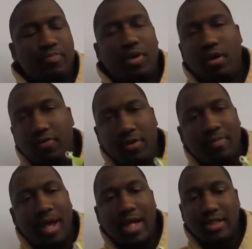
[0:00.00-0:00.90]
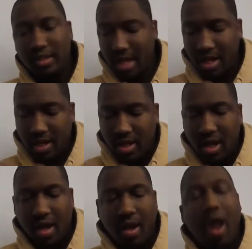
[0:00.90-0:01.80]
Perfect match to that.
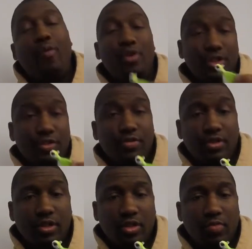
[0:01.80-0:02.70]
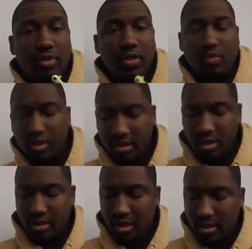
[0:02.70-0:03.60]
I wouldn't use this little bitty
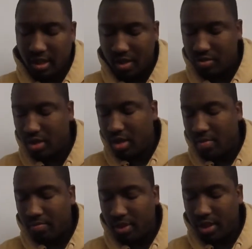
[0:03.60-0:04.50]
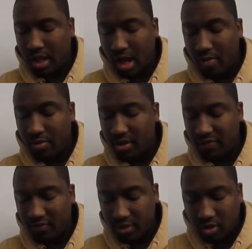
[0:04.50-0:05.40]
1/16 ounce, but I would
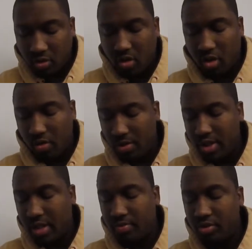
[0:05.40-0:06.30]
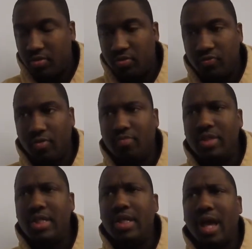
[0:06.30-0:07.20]
definitely go all the way up to, for
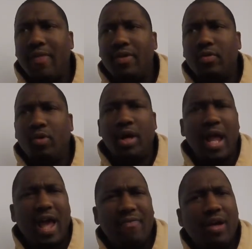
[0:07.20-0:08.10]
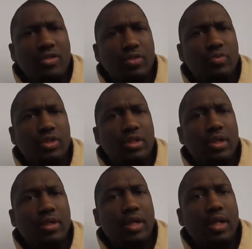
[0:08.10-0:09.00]
me, I think 1.5 ounces was
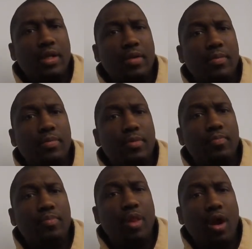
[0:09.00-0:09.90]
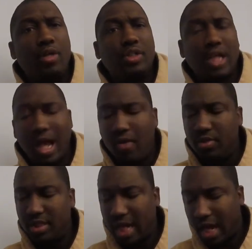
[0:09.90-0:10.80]
the largest I
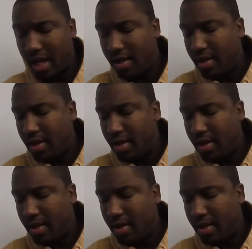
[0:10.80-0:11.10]
would tie.